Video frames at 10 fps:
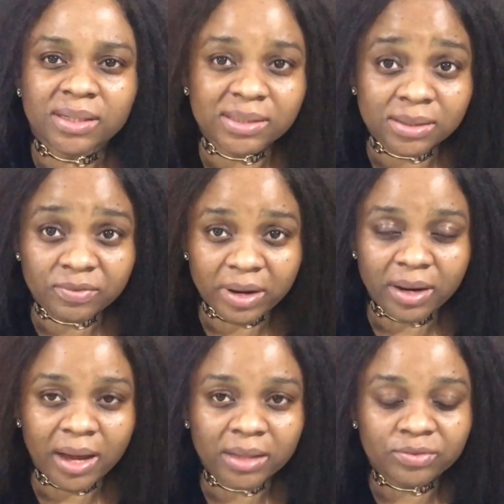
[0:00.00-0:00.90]
It's very
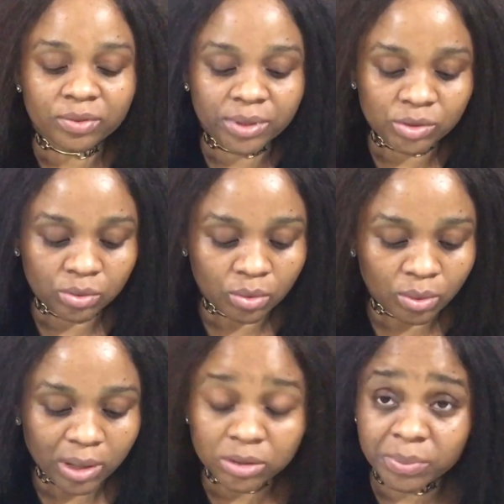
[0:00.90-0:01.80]
hard for it to
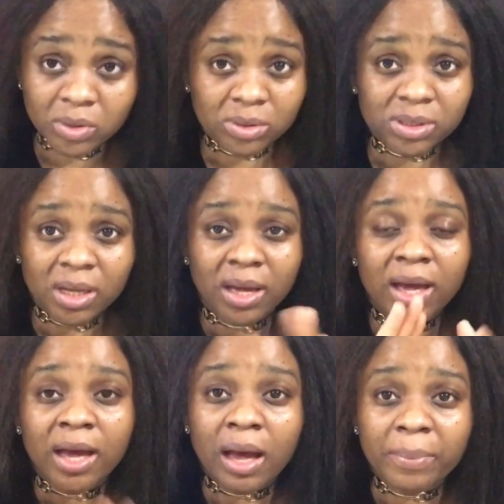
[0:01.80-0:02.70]
go out, because
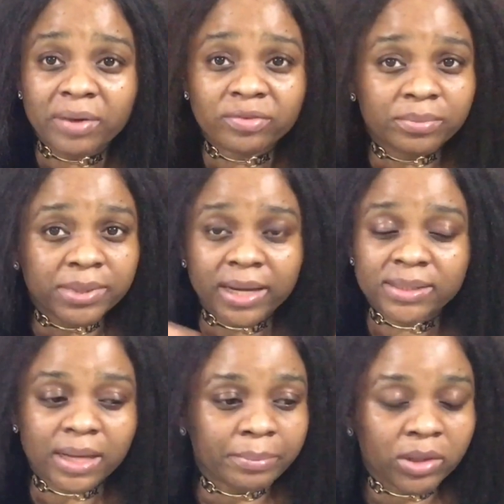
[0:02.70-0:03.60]
apart from
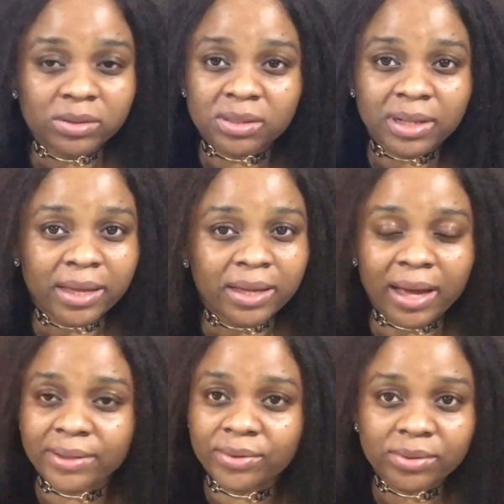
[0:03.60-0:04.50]
that, I'm not like,
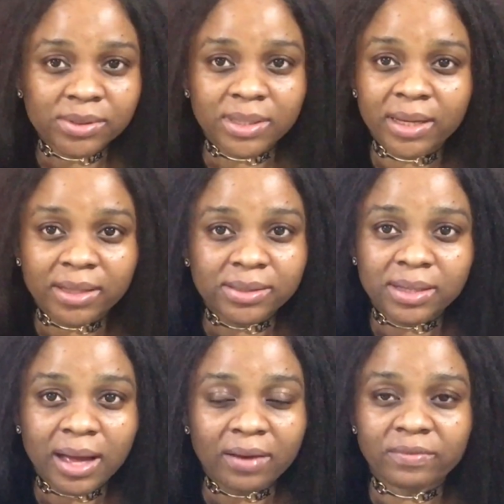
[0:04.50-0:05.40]
I don't
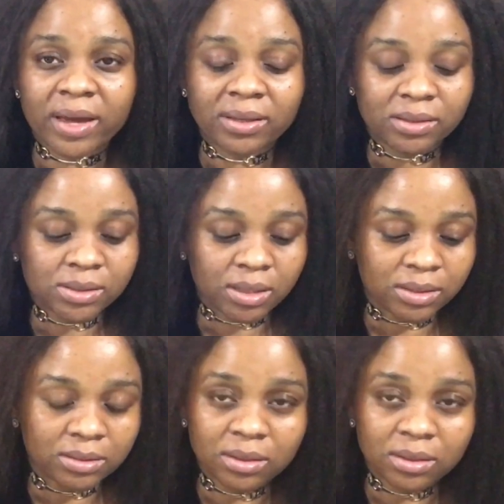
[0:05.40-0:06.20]
have any skin